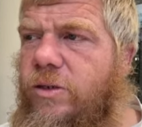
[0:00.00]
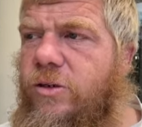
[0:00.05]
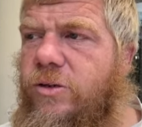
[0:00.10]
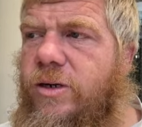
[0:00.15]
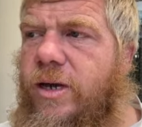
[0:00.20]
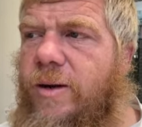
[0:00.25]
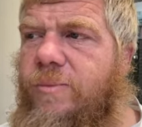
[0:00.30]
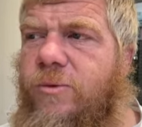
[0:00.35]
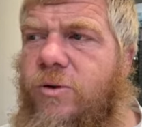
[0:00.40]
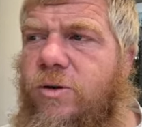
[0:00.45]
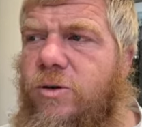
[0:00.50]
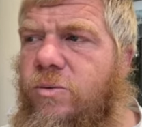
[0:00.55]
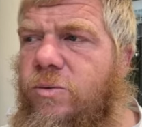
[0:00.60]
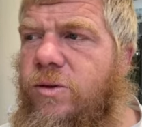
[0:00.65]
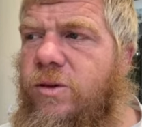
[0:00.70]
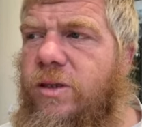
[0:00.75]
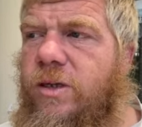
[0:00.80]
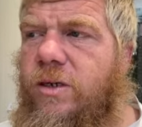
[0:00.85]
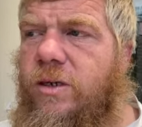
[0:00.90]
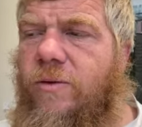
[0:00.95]
your neighborhood
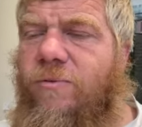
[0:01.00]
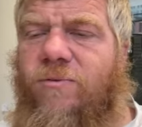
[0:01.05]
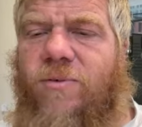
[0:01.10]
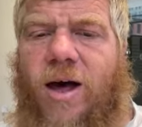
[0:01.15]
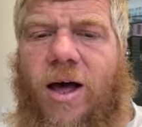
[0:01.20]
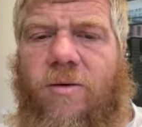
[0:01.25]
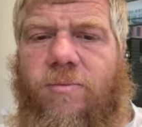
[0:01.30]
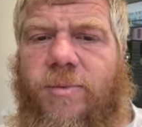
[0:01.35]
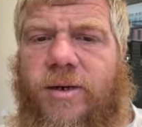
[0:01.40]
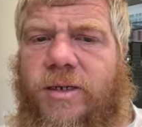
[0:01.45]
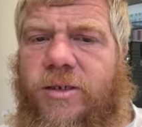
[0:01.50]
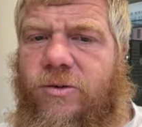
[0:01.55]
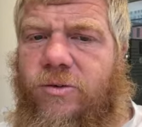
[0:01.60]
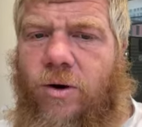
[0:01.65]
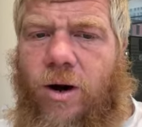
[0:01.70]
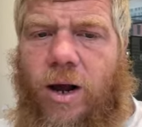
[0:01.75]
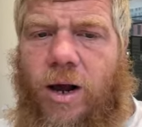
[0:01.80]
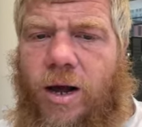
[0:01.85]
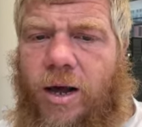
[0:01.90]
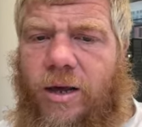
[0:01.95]
within a five minute
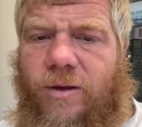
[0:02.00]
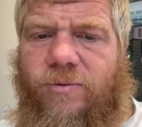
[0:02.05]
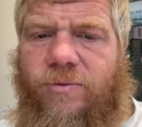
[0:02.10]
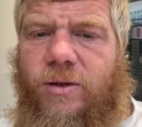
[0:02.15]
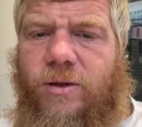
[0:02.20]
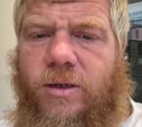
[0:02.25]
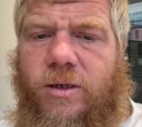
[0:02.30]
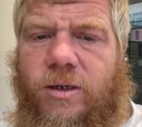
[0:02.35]
drive.